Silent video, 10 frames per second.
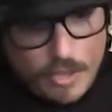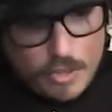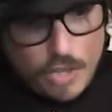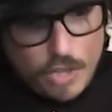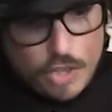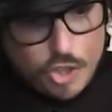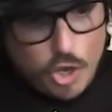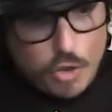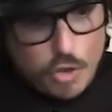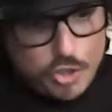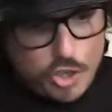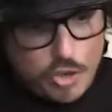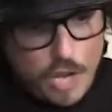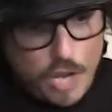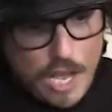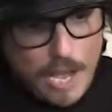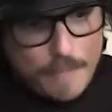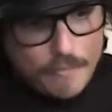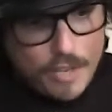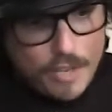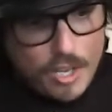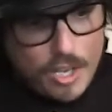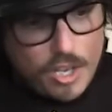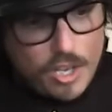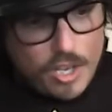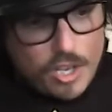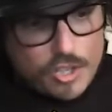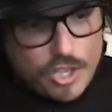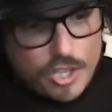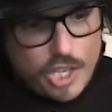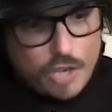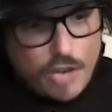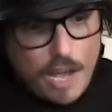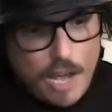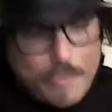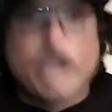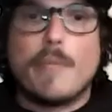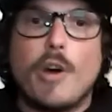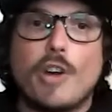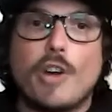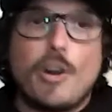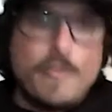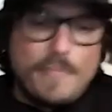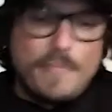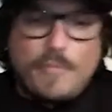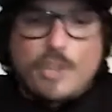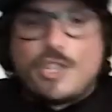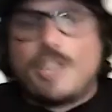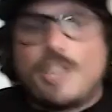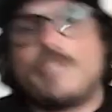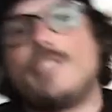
It shows you Shigeru Miyamoto, which is